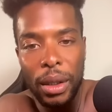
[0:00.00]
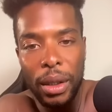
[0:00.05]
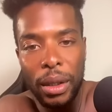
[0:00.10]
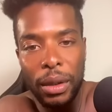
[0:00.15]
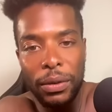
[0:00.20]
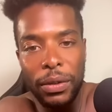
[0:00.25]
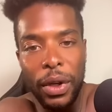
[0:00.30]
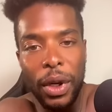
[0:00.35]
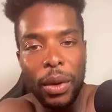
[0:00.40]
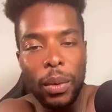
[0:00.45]

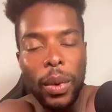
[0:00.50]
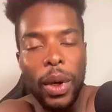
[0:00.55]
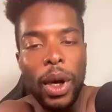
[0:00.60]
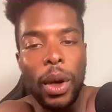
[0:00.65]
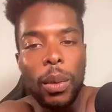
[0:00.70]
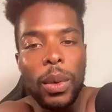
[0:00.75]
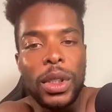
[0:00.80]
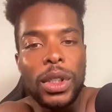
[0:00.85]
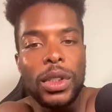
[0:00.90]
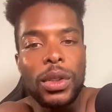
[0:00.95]
Fuck wrong
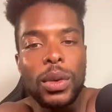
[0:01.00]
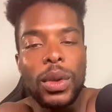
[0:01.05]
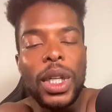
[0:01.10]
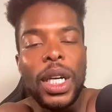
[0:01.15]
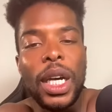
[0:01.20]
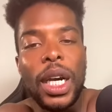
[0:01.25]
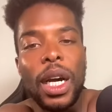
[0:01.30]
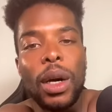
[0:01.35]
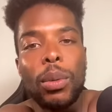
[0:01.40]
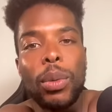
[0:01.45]
with you, nigga.
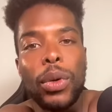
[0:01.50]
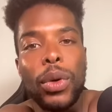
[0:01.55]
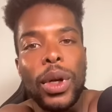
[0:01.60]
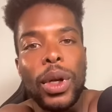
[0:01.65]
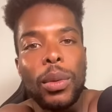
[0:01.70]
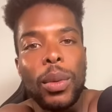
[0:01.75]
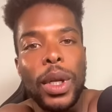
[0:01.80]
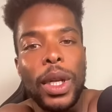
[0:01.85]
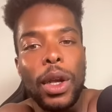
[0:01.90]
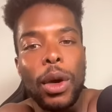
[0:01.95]
I'm pretty
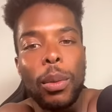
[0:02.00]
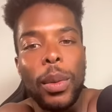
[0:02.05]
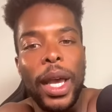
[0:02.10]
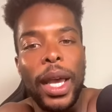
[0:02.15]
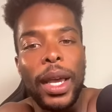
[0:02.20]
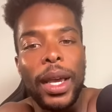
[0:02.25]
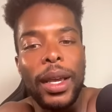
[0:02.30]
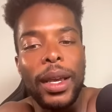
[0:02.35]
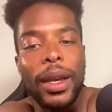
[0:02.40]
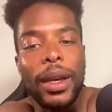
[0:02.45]
with no
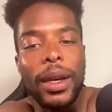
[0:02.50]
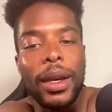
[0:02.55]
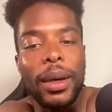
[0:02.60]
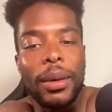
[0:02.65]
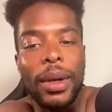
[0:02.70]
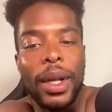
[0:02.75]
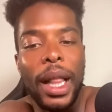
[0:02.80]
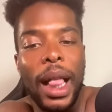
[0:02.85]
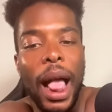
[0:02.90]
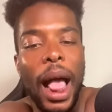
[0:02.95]

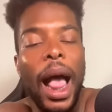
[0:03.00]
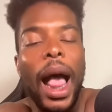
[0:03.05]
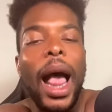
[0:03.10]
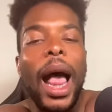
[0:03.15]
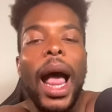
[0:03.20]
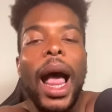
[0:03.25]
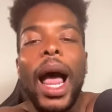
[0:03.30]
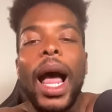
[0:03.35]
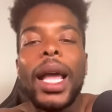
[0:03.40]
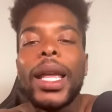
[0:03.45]
makeup.
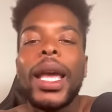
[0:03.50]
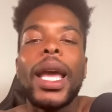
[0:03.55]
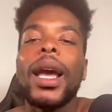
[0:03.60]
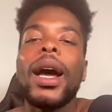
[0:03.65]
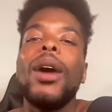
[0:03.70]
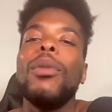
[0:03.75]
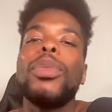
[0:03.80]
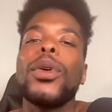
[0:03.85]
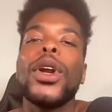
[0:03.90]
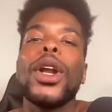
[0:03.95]
Ah,
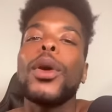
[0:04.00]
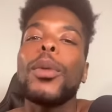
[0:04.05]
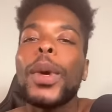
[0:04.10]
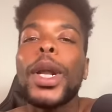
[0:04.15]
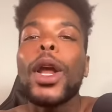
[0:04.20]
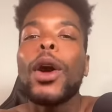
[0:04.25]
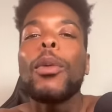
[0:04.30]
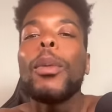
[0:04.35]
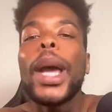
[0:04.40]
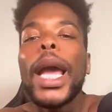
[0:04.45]
yeah, I'm pretty with
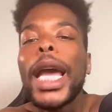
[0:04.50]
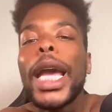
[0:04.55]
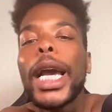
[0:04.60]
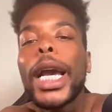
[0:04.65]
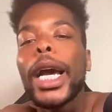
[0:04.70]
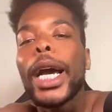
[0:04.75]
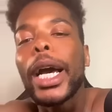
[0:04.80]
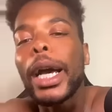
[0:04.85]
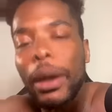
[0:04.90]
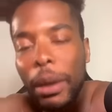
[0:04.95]
no
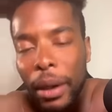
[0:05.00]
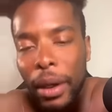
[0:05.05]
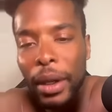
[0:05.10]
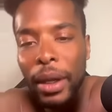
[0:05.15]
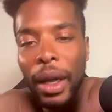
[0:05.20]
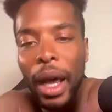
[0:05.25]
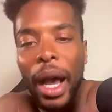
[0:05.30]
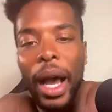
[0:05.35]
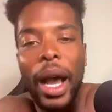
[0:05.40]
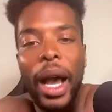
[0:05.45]
makeup.
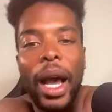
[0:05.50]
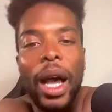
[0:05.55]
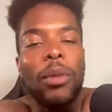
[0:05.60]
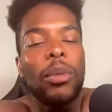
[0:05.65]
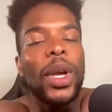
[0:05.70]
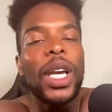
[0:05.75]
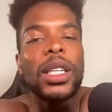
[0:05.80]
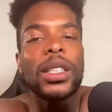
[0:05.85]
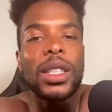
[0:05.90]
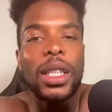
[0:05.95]
Ah,
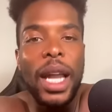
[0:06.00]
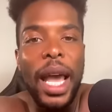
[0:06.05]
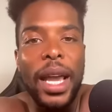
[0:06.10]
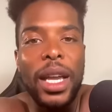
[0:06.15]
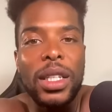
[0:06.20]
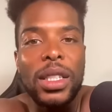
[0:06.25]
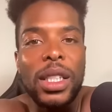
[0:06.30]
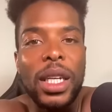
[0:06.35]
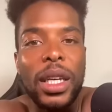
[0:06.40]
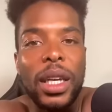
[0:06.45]
bitch. And I
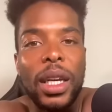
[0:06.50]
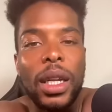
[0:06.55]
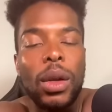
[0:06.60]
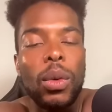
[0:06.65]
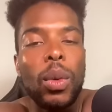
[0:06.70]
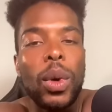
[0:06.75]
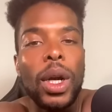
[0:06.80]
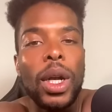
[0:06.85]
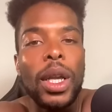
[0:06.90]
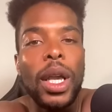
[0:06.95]
can take any
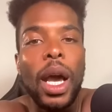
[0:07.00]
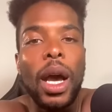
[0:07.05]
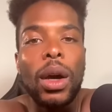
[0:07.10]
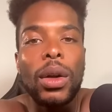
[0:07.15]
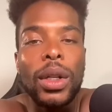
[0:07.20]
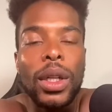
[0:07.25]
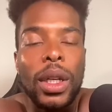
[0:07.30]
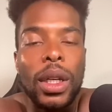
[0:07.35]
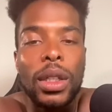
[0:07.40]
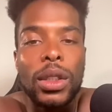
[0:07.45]
one of y'all
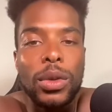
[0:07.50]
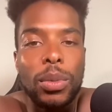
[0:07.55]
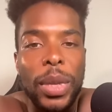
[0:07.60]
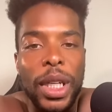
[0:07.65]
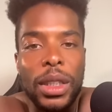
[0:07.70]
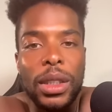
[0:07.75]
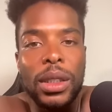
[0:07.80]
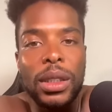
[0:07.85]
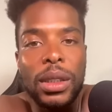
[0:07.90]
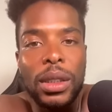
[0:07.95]
niggas,
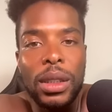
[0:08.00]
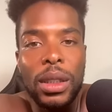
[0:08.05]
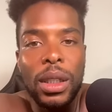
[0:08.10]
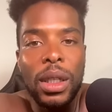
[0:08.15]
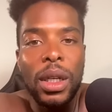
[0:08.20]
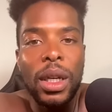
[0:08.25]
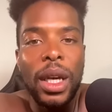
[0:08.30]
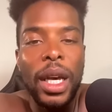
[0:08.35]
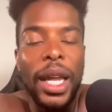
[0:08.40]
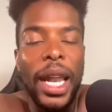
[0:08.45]
bitches,
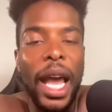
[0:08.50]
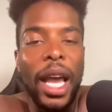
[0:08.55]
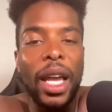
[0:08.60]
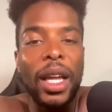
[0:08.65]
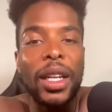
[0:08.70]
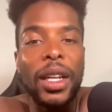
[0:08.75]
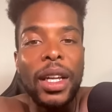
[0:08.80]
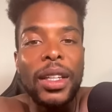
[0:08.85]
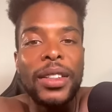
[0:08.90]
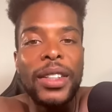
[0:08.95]
and I
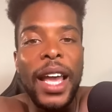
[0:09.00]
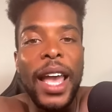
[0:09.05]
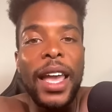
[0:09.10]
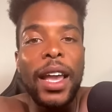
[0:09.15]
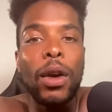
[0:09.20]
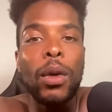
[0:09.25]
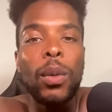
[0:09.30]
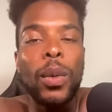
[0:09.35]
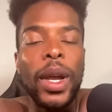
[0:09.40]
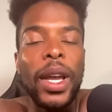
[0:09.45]
can
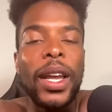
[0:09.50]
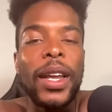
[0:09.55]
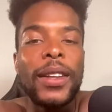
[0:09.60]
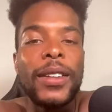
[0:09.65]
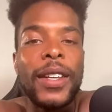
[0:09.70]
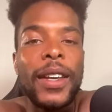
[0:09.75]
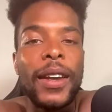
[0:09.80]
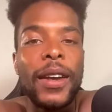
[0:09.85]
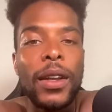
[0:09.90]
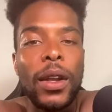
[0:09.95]
dangle with and
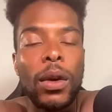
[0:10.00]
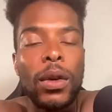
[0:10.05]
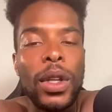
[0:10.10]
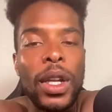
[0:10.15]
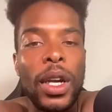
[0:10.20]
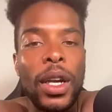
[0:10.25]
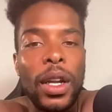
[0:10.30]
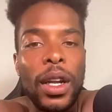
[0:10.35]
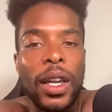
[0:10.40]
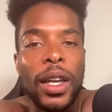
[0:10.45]
tell your
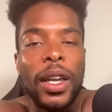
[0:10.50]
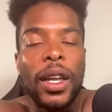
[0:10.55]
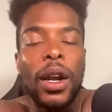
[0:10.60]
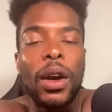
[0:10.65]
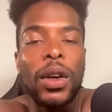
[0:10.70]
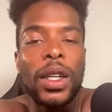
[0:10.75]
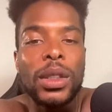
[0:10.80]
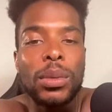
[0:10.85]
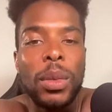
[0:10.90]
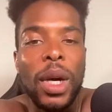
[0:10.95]
nigga to get
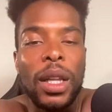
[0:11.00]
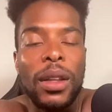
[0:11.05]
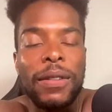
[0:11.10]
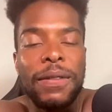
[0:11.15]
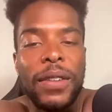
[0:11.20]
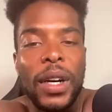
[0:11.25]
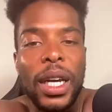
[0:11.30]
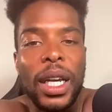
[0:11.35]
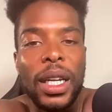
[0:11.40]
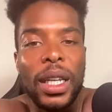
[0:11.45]
on his
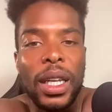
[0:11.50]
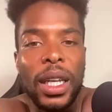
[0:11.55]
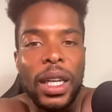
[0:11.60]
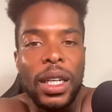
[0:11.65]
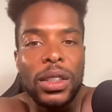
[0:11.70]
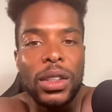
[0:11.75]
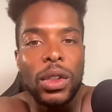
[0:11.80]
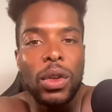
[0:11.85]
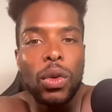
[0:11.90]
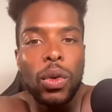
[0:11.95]
motherfucking
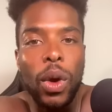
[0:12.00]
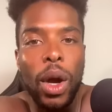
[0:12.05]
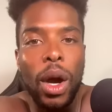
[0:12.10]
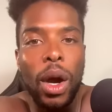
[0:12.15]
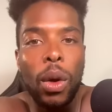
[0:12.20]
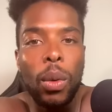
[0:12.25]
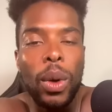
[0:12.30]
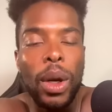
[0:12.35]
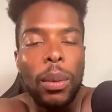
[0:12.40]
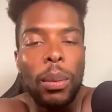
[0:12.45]
knees and
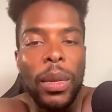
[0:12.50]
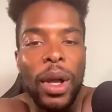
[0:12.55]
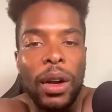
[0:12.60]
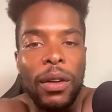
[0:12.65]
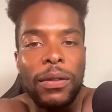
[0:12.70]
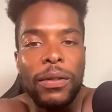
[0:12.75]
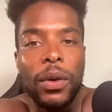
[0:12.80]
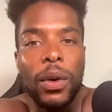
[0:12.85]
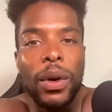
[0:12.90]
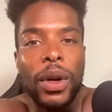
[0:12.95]
crawl with a
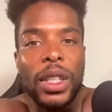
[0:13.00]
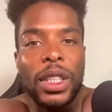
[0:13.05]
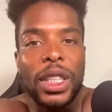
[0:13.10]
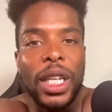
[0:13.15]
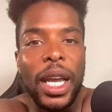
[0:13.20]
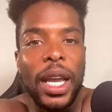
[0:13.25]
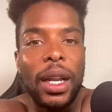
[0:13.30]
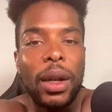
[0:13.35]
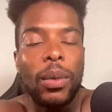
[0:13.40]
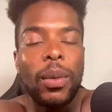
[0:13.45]
metaphoric
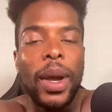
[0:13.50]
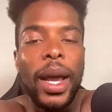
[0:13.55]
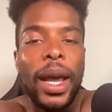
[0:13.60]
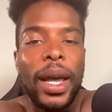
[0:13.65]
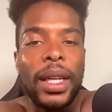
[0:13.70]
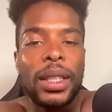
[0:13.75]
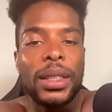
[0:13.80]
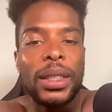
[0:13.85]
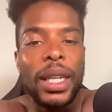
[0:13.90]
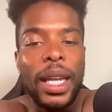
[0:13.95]
chain around
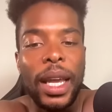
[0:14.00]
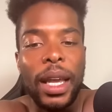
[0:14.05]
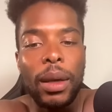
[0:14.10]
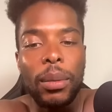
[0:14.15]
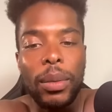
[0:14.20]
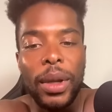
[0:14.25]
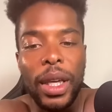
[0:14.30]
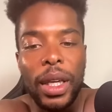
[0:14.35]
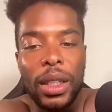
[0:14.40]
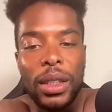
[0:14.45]
his neck,
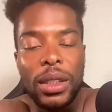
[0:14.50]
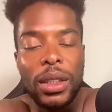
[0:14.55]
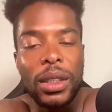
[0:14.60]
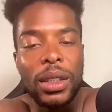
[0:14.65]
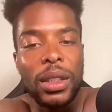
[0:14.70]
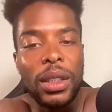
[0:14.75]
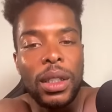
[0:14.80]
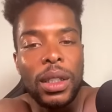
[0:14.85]
bitch.